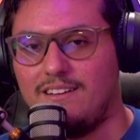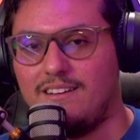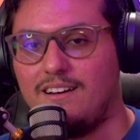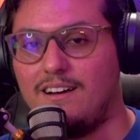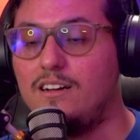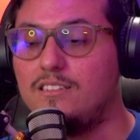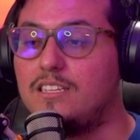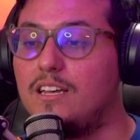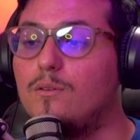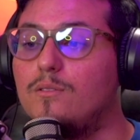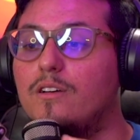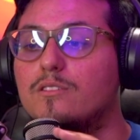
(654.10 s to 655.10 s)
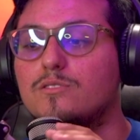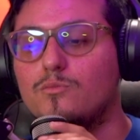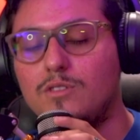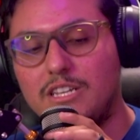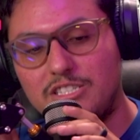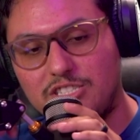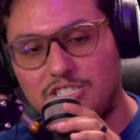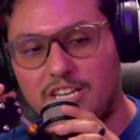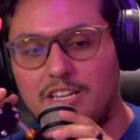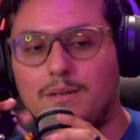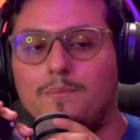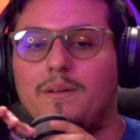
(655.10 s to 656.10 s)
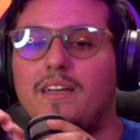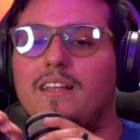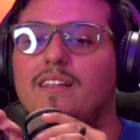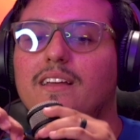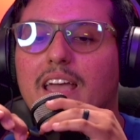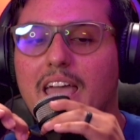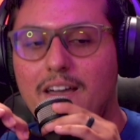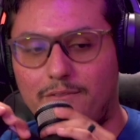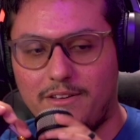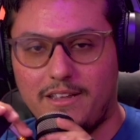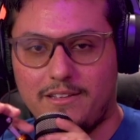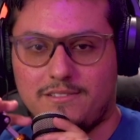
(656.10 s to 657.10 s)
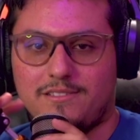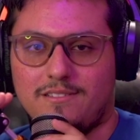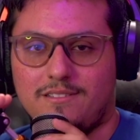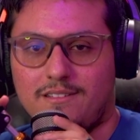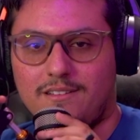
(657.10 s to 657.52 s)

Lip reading: until there's legitimate evidence